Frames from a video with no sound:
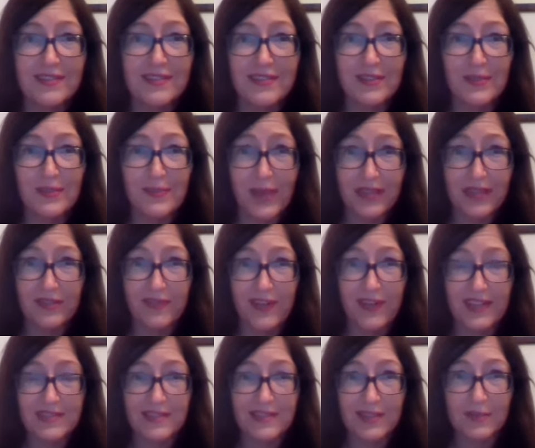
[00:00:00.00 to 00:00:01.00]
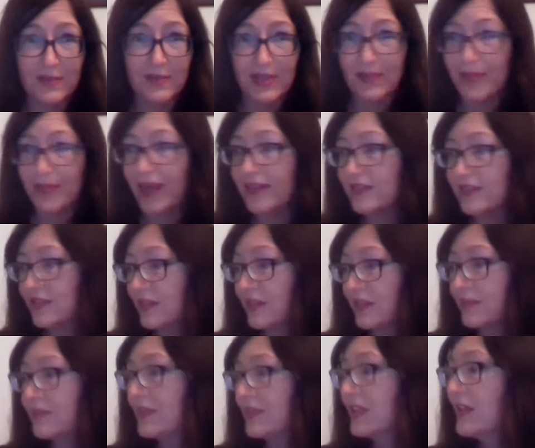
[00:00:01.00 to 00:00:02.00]
do manifesting with a
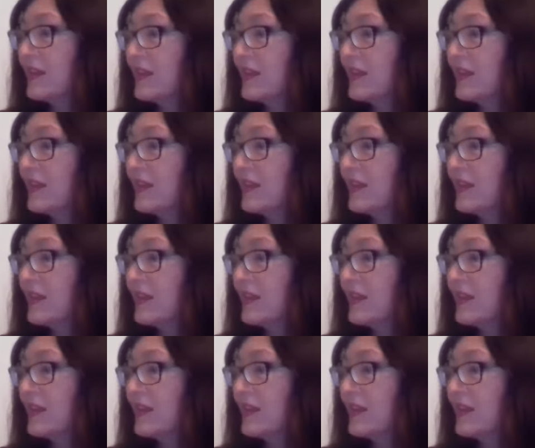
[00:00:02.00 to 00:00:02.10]
pendulum.